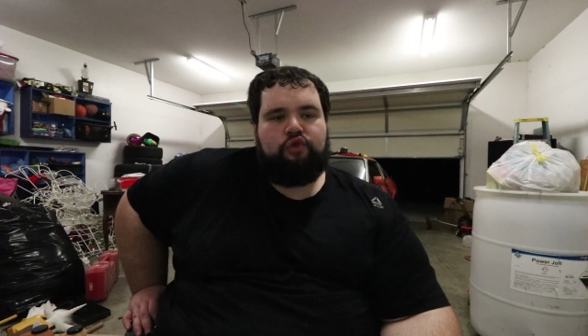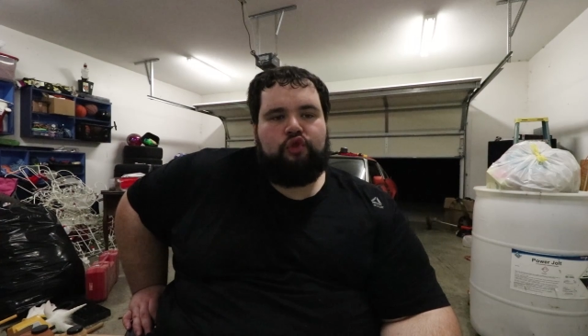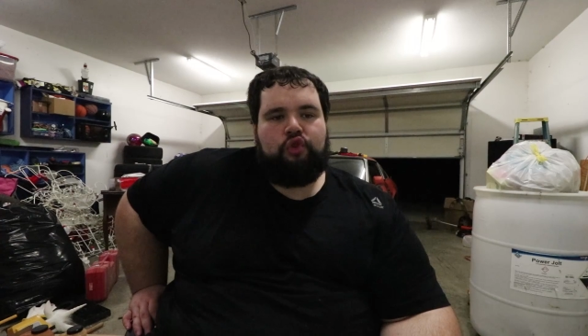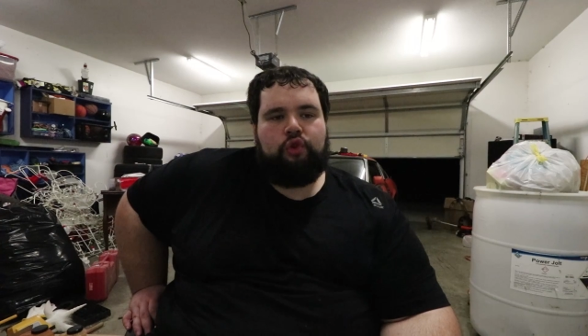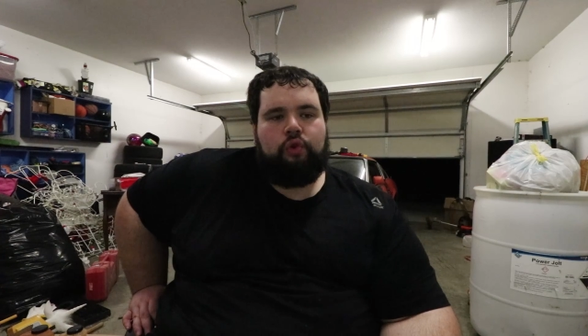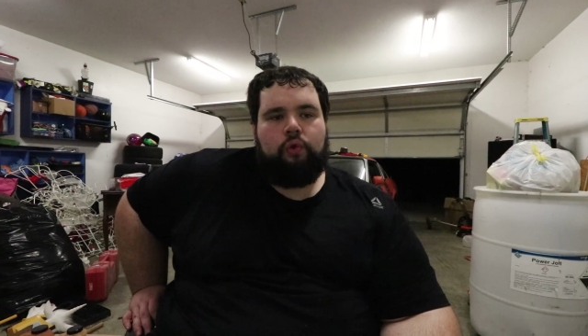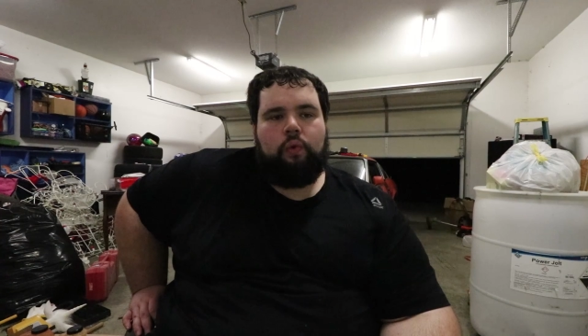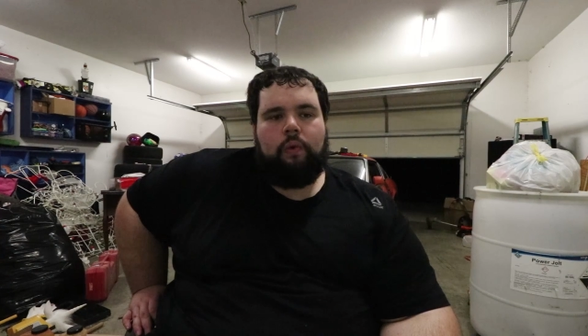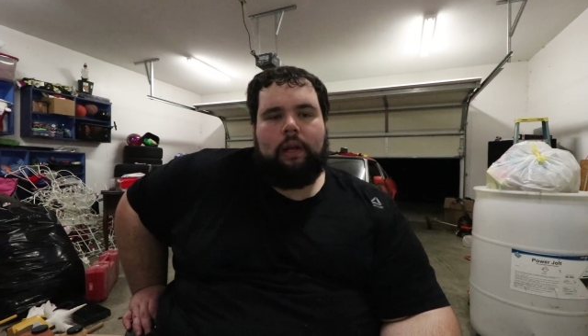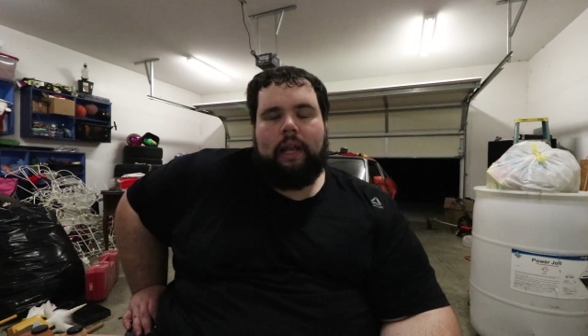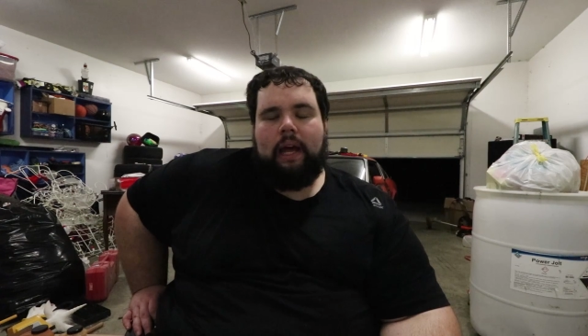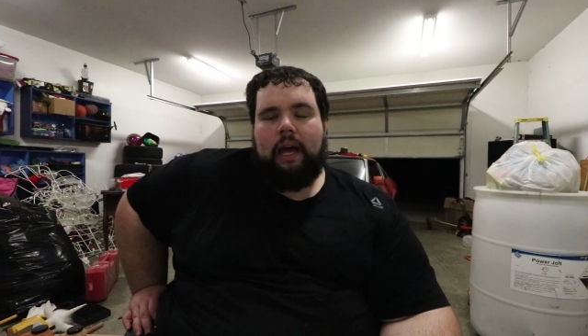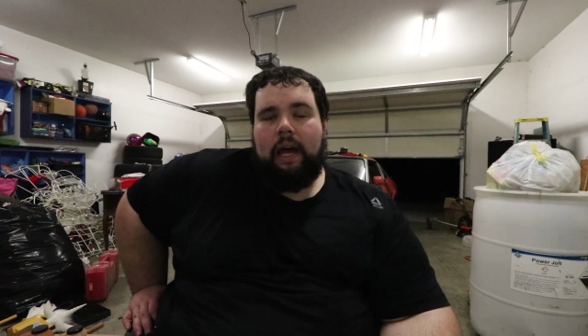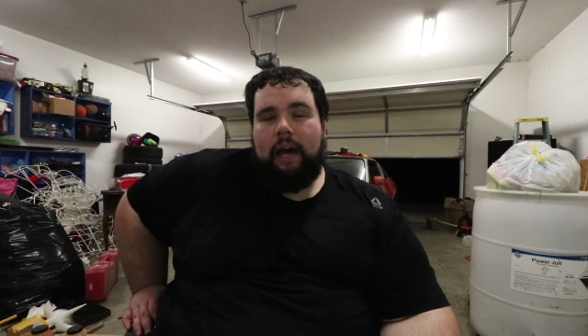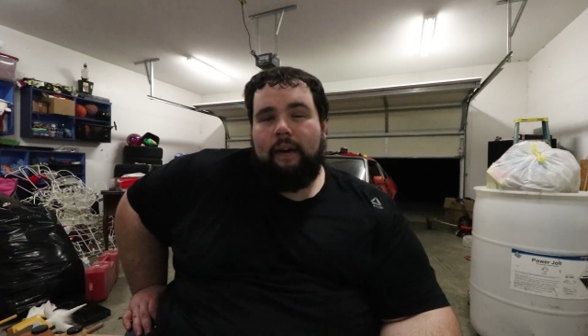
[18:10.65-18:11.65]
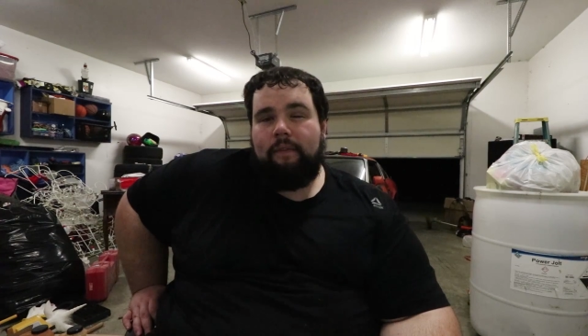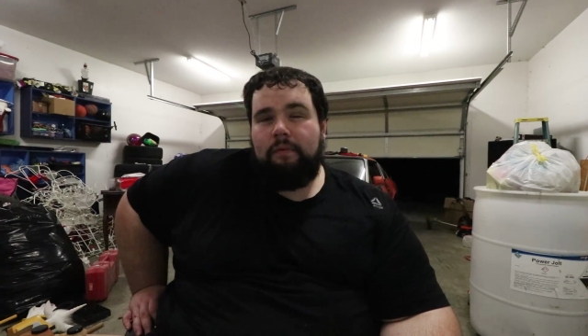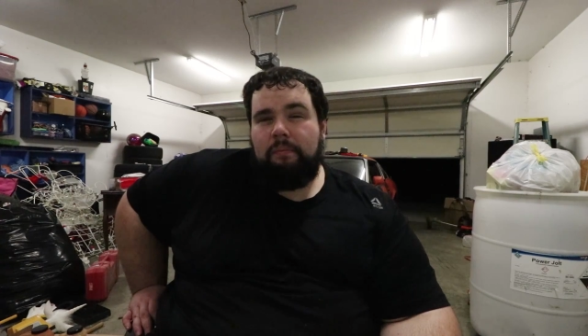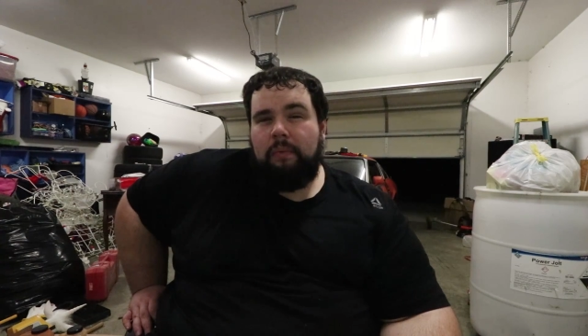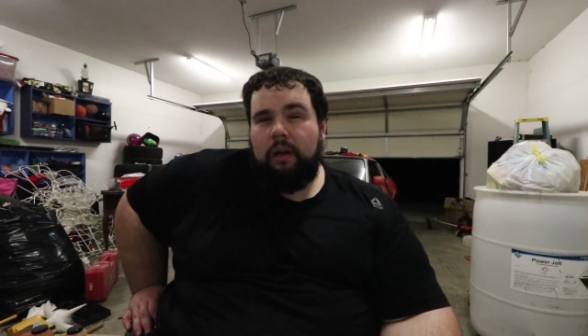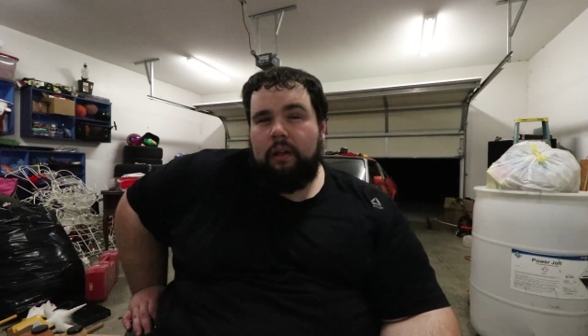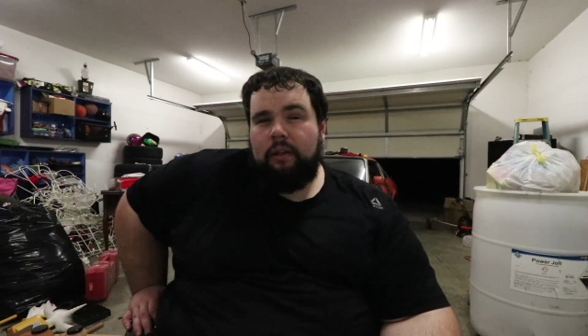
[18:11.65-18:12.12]

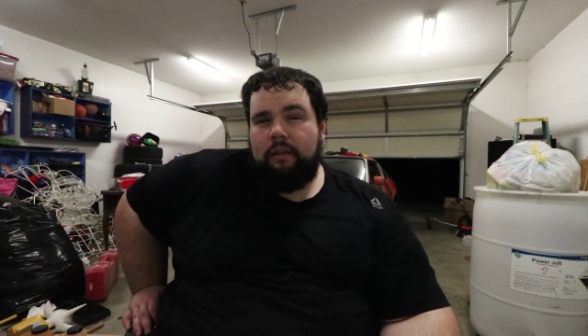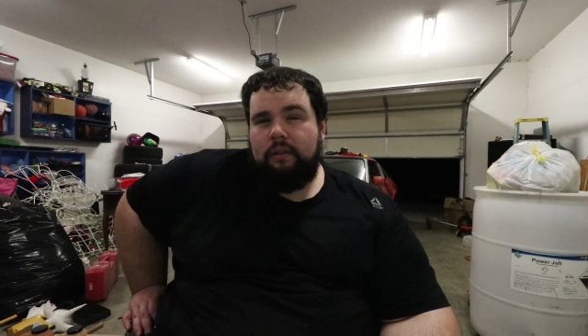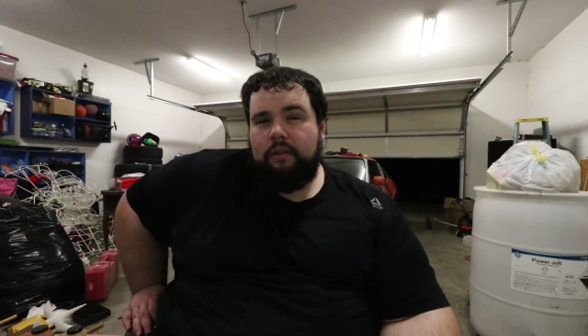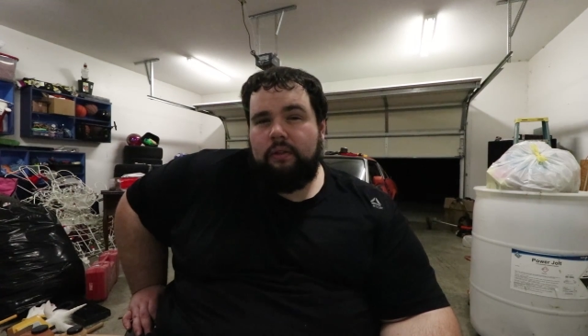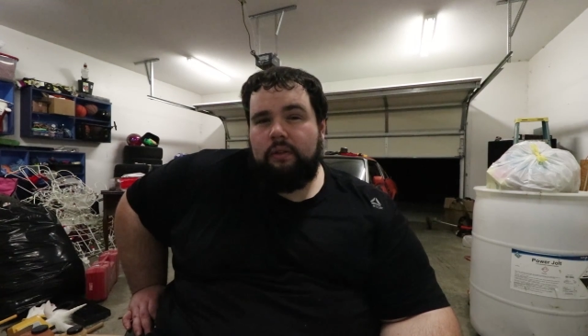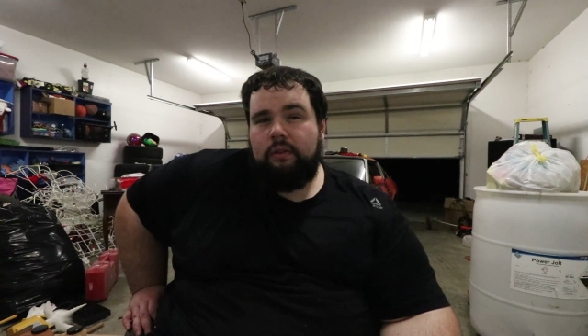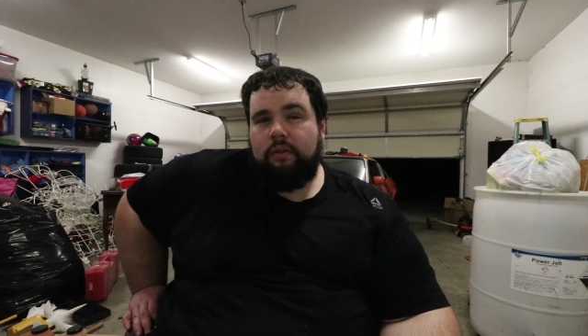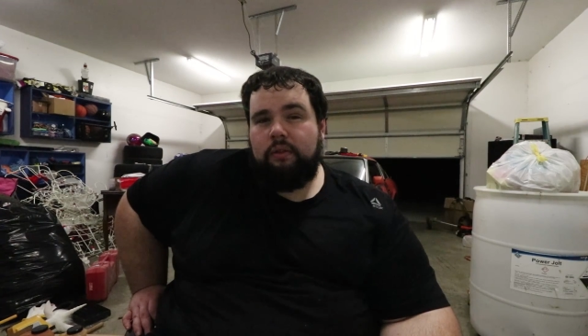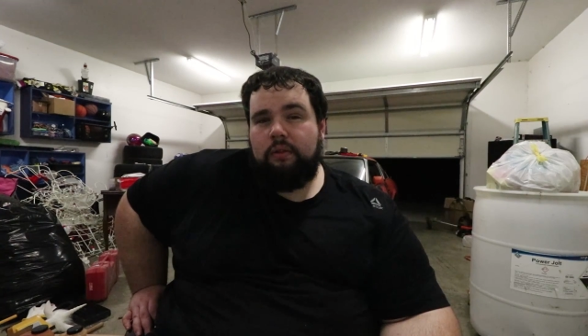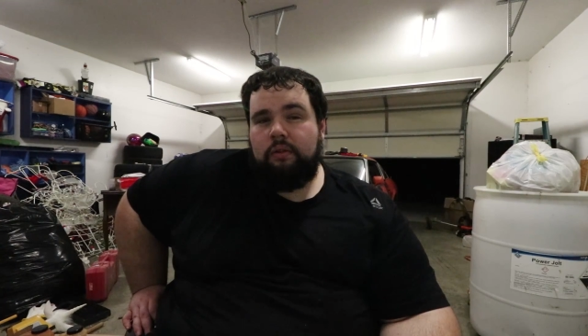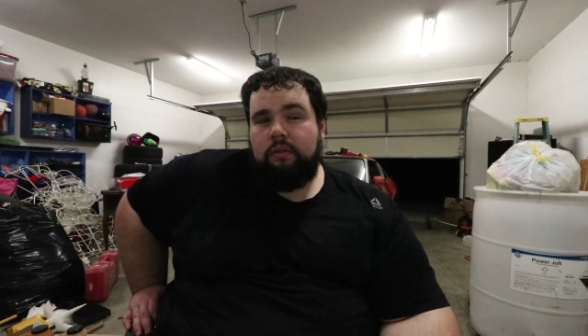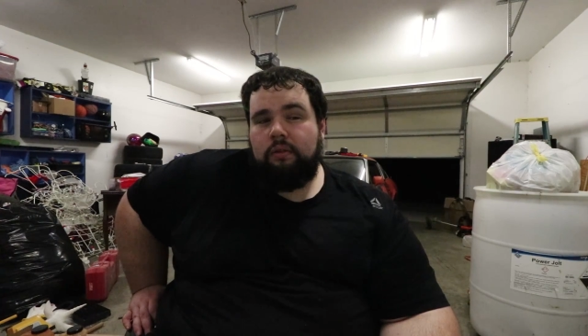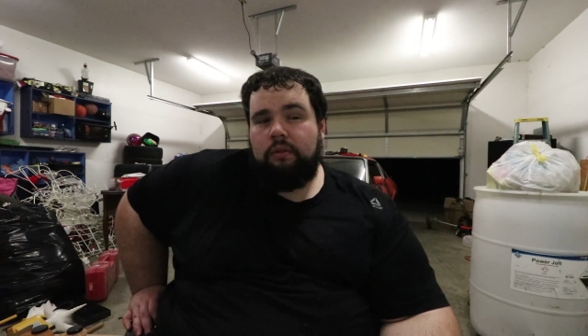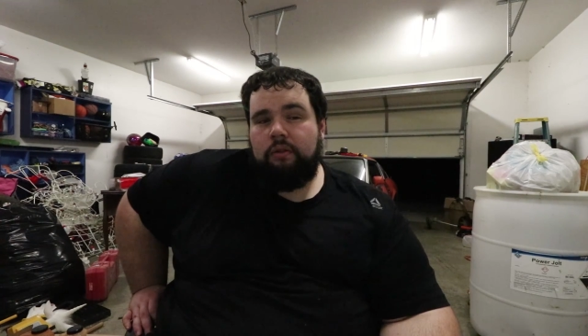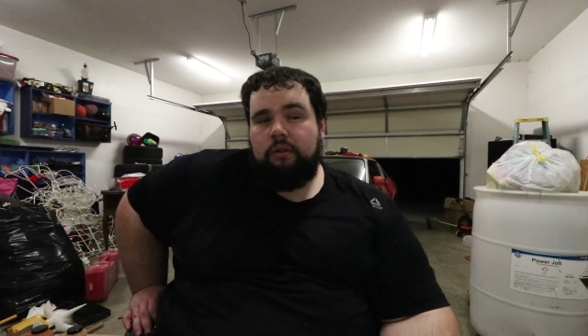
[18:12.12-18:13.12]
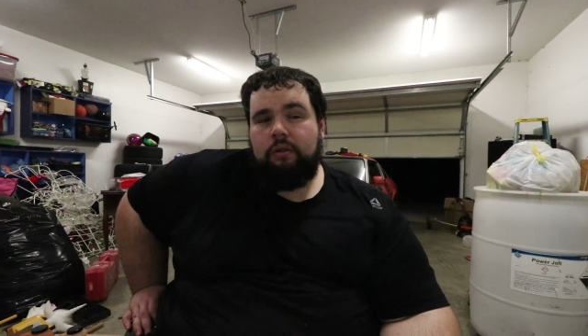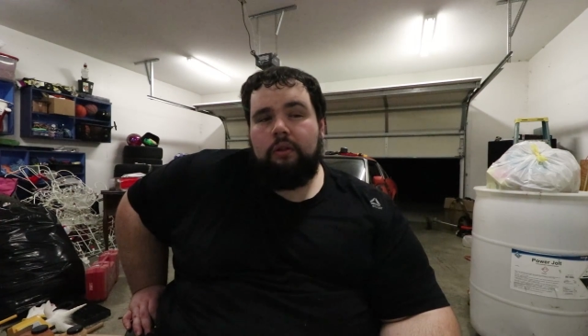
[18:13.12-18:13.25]
2.5 months.